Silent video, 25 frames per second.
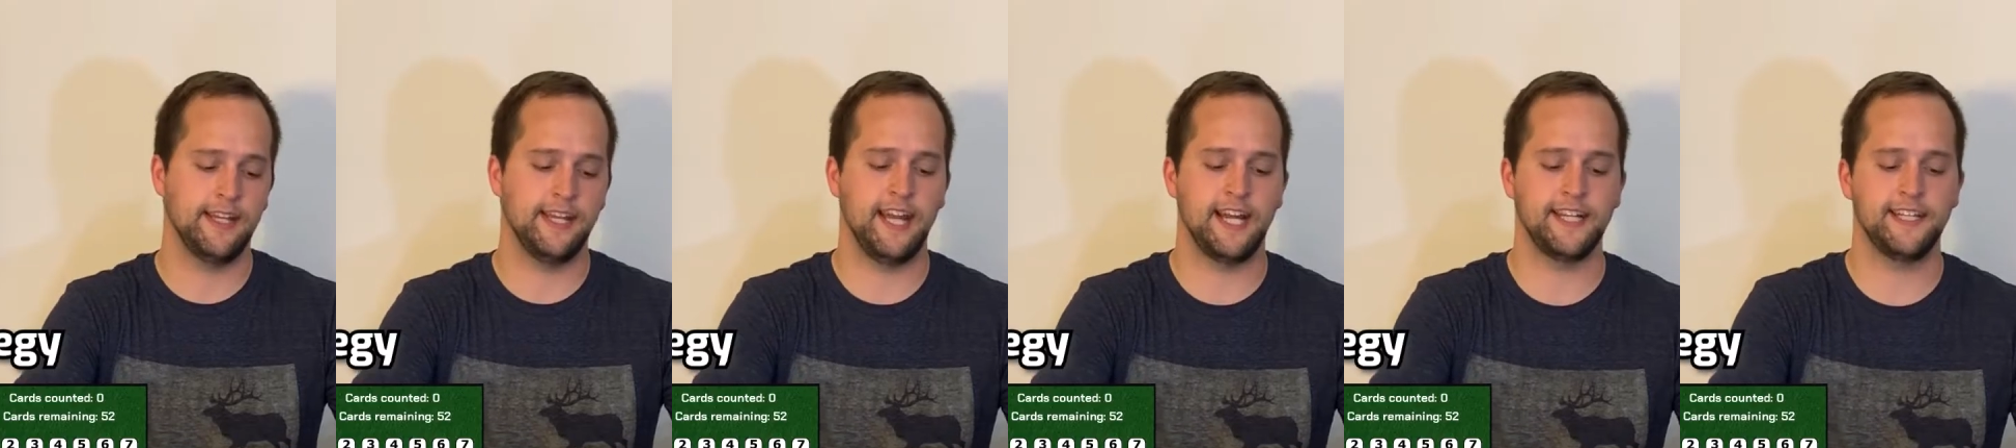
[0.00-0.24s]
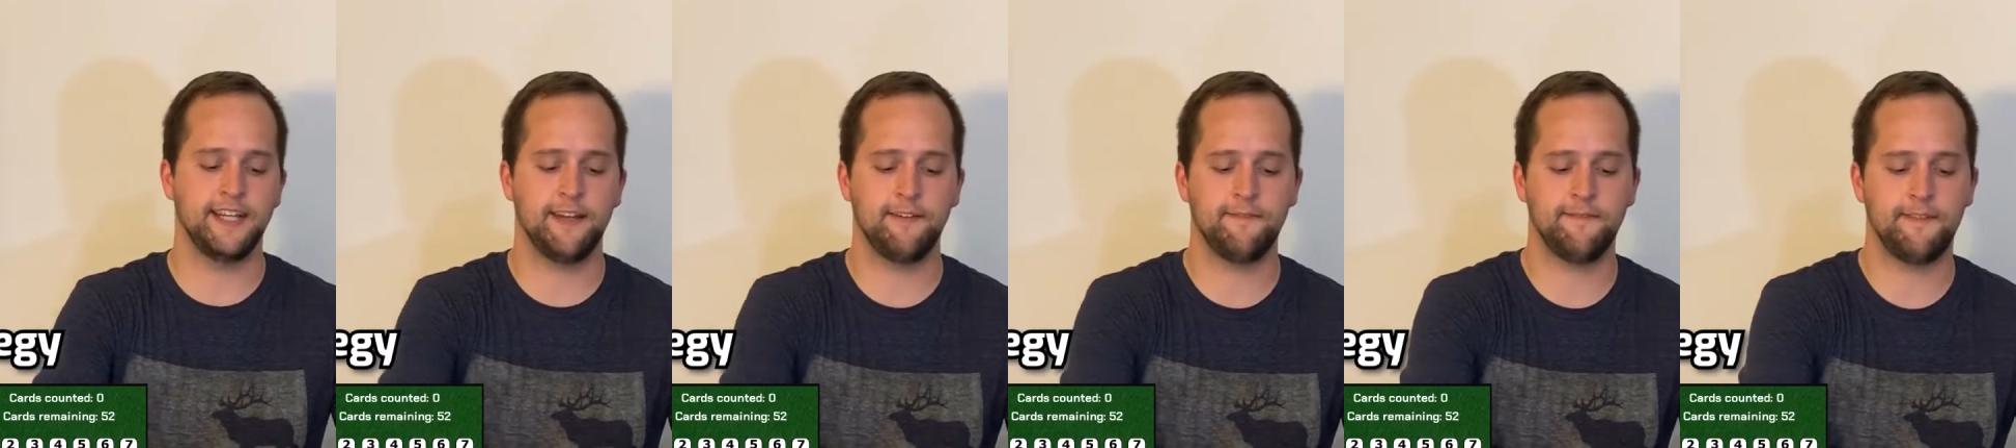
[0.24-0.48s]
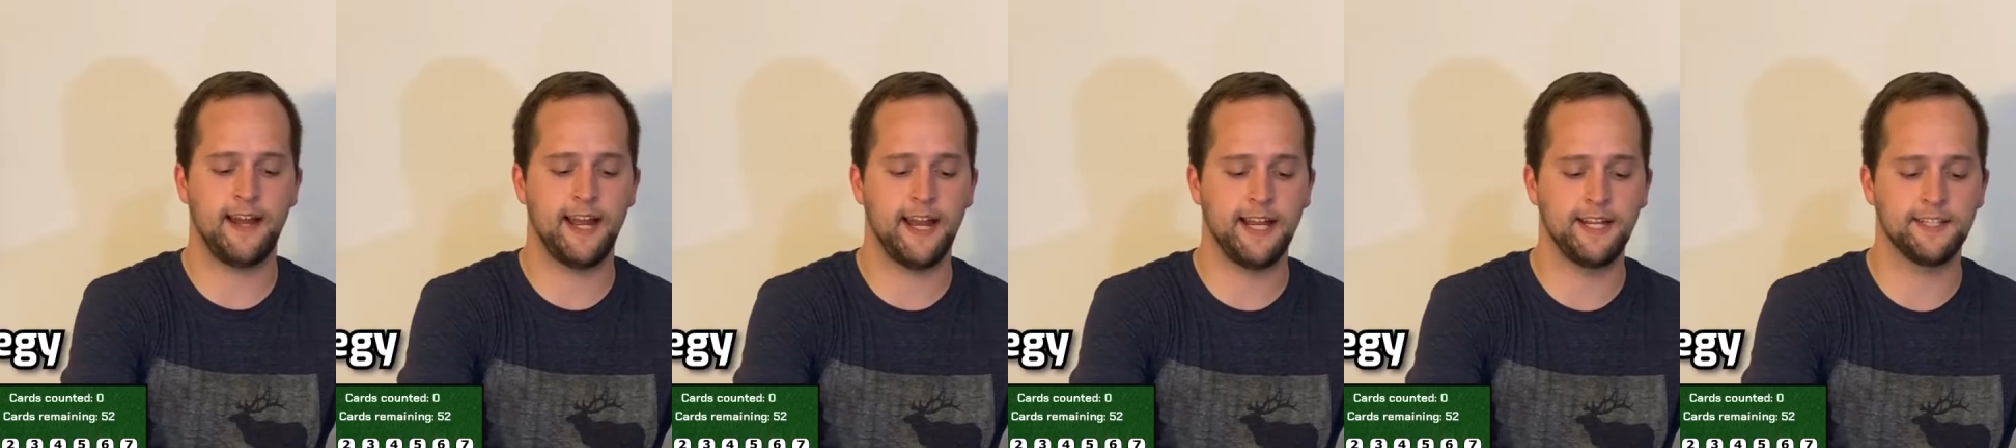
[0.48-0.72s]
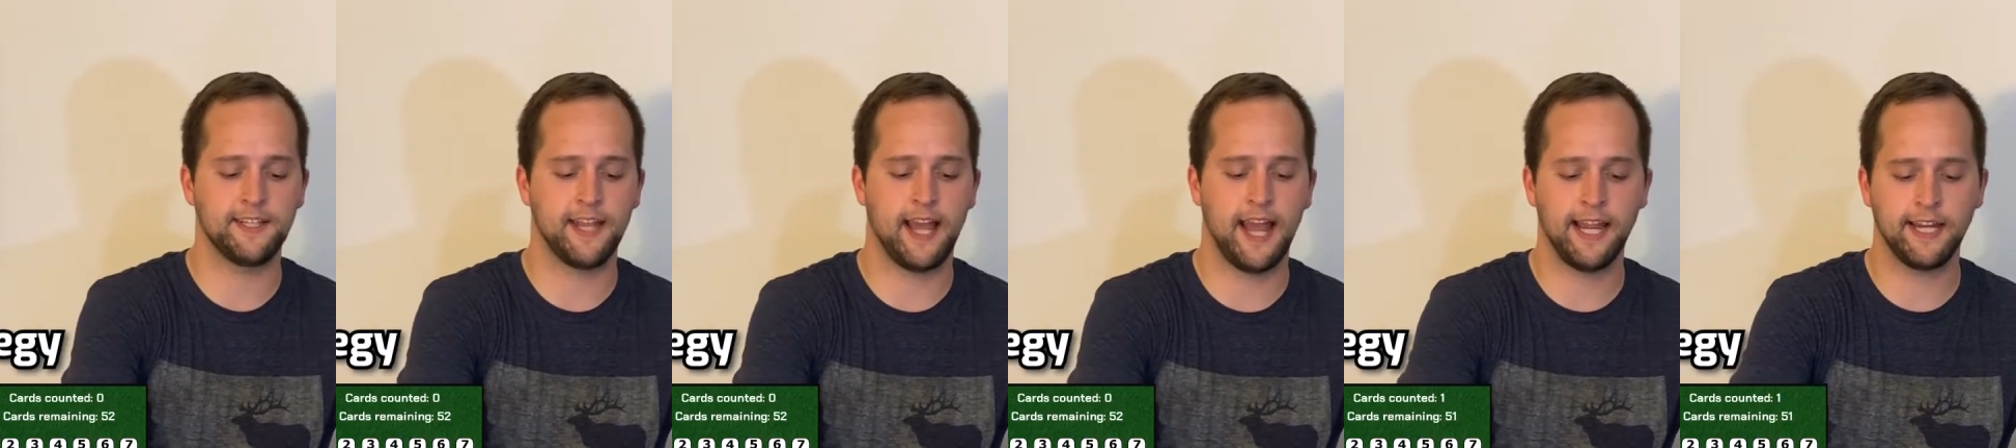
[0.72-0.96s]
he
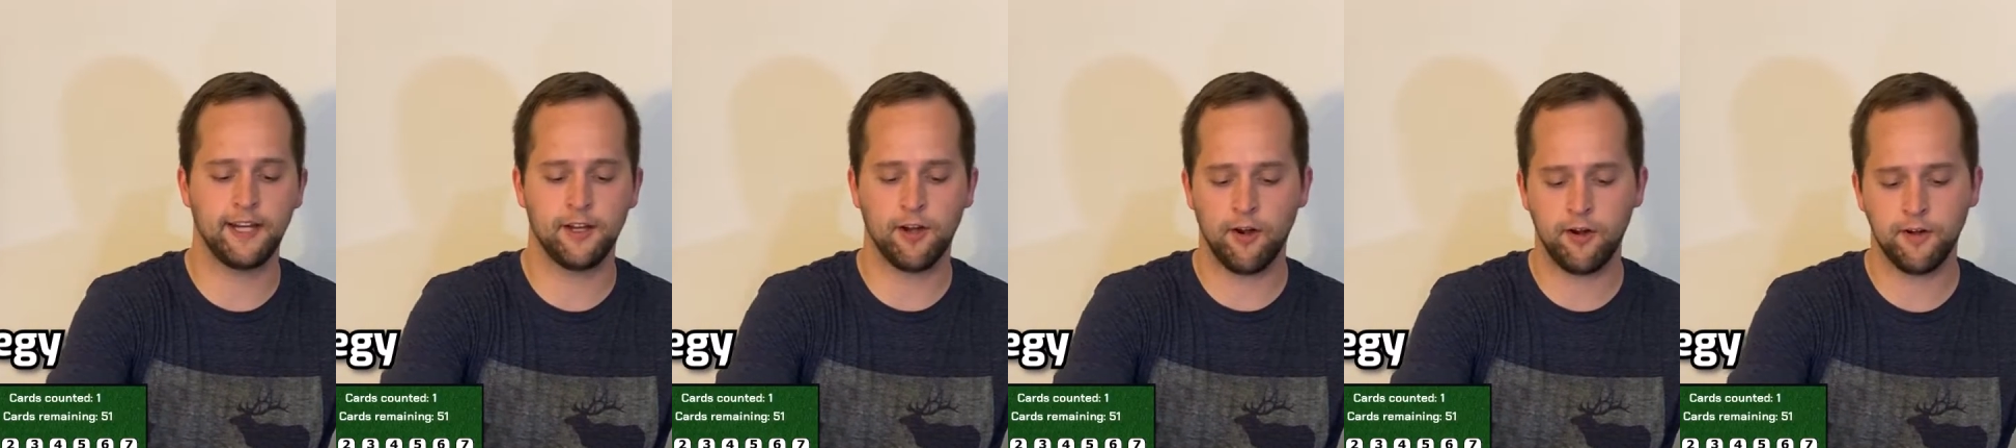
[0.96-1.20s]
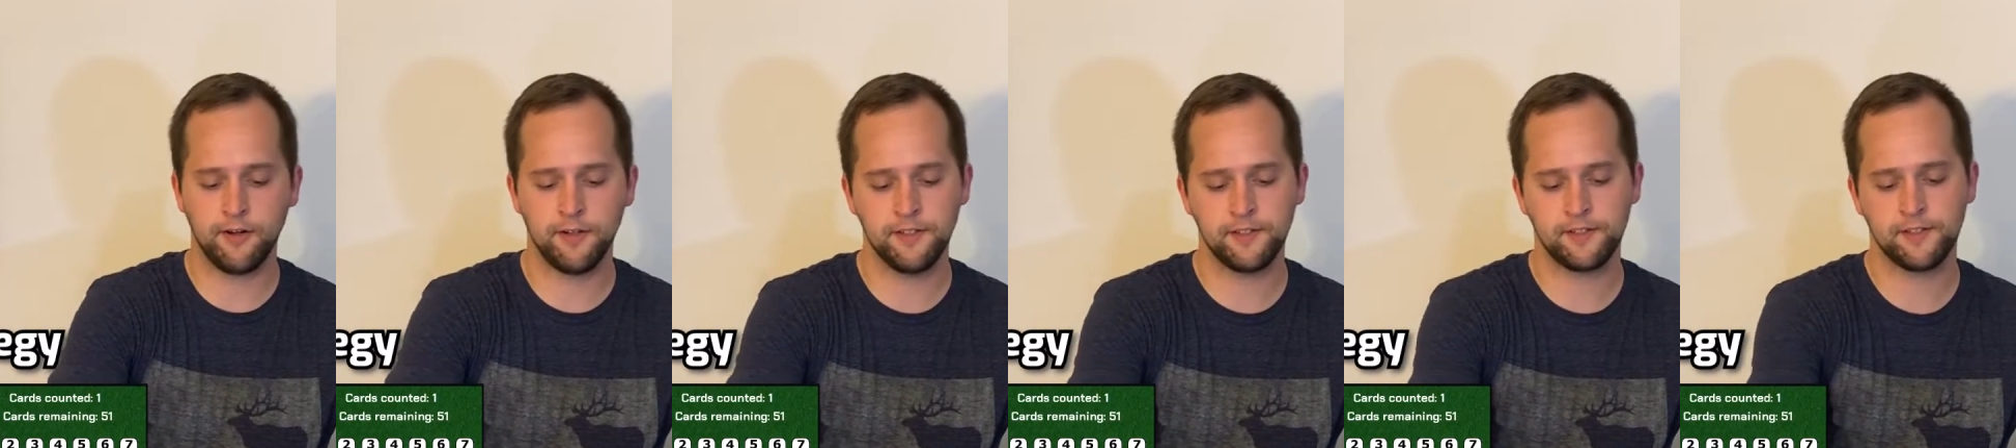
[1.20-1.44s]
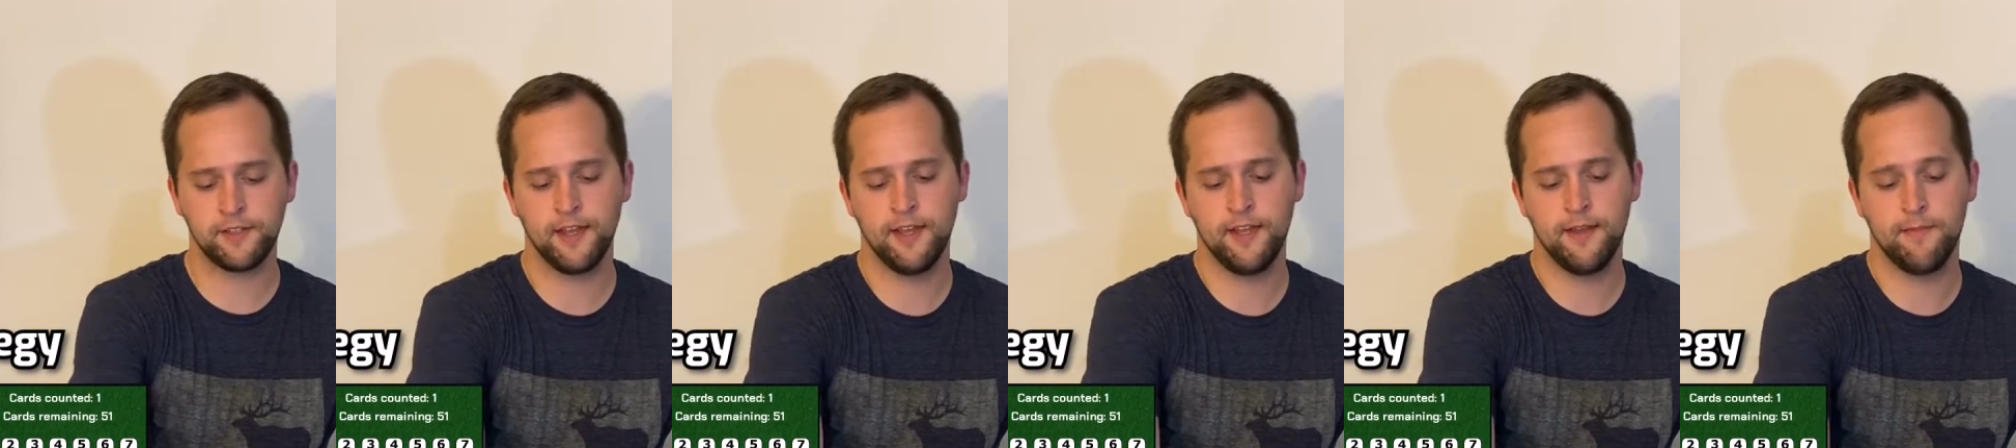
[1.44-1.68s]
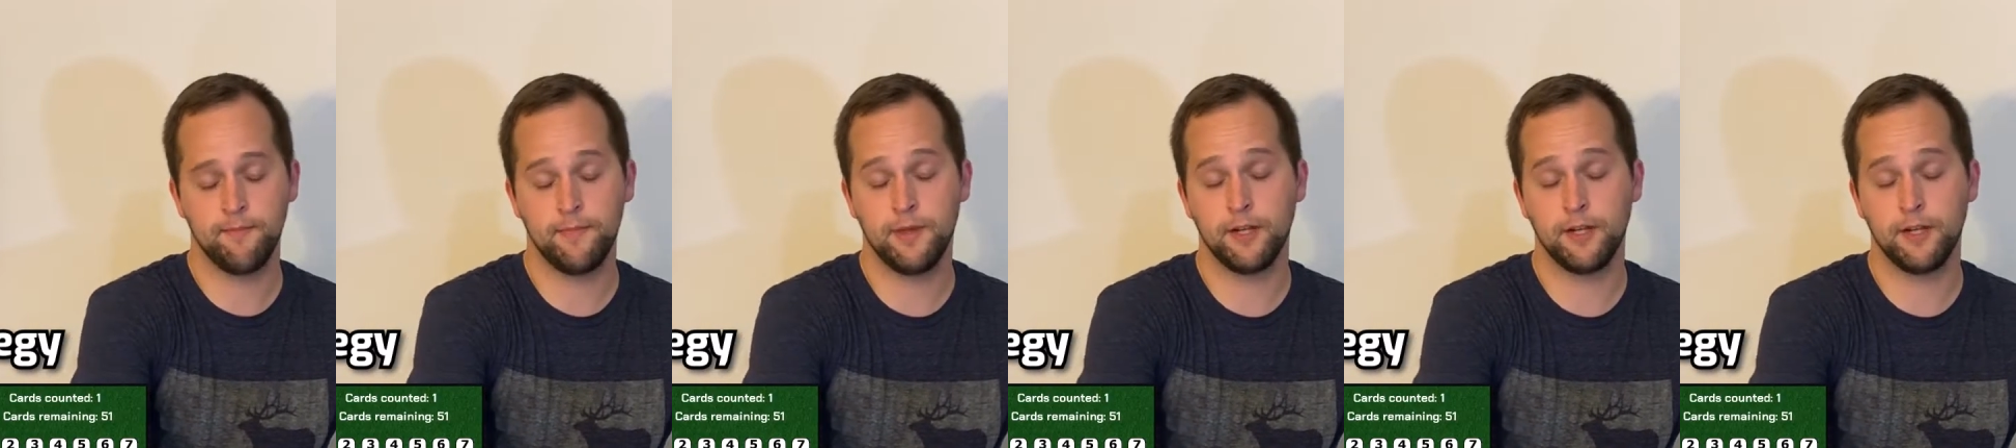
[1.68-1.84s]
identifies high cards,